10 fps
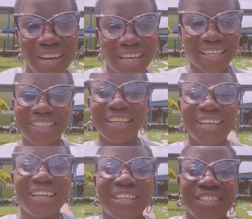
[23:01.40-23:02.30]
fine,
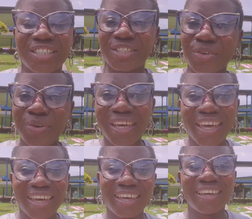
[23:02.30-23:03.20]
she's
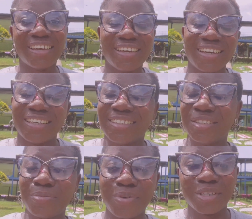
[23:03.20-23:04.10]
okay. Guys,
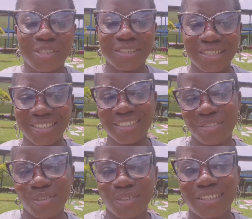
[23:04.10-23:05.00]
the pressure
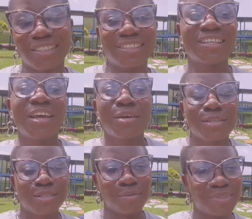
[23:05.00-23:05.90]
yesterday was
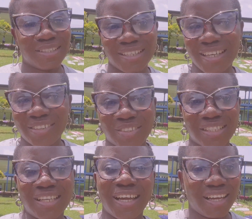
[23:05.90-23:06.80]
something
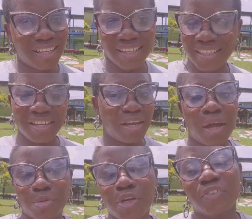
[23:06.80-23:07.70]
else. Like,
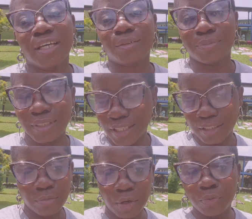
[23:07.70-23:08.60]
I'm sure if they had
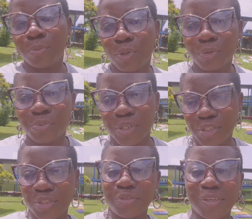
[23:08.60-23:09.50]
checked my own blood
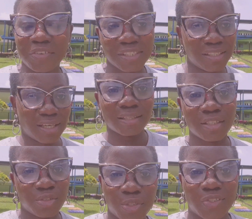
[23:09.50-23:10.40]
pressure, they would have seen
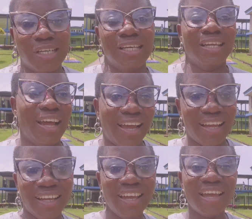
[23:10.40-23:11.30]
that it was really
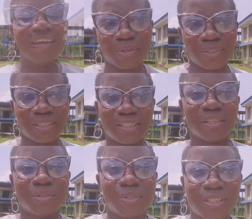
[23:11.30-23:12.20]
high. Thank God,
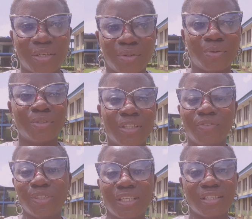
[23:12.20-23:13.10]
thank God, thank God.
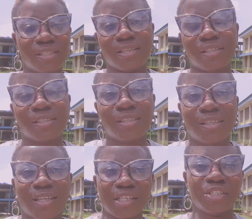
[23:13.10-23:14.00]
Even late yesterday
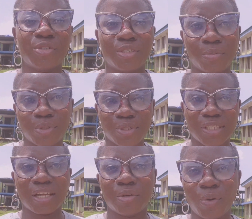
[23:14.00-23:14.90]
night, she was able to
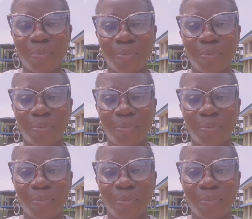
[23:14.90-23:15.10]
stand up